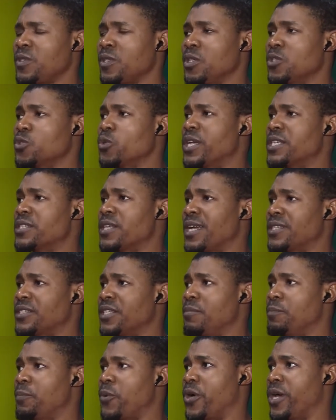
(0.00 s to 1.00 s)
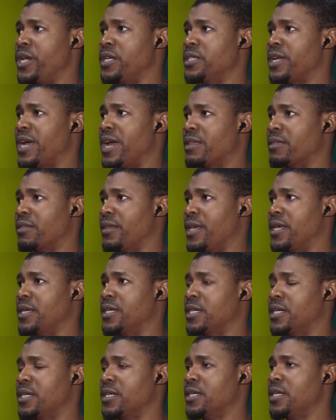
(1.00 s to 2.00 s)
to a certain point, I think
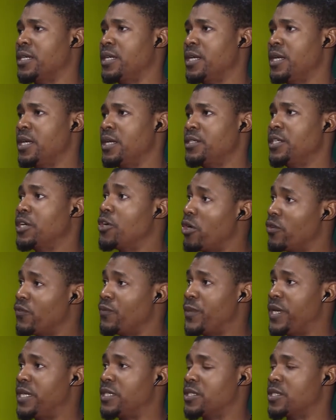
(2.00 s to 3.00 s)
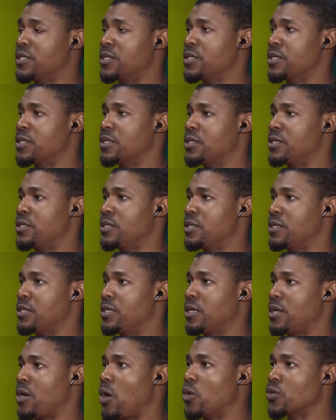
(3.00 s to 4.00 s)
the government
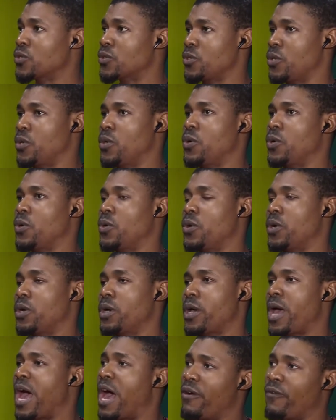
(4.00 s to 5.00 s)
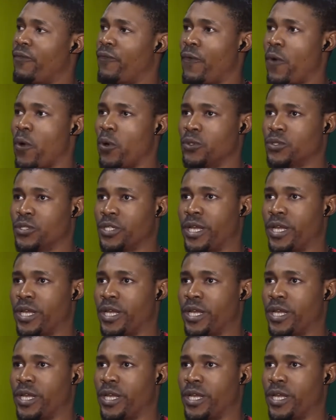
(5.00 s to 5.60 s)
also have fault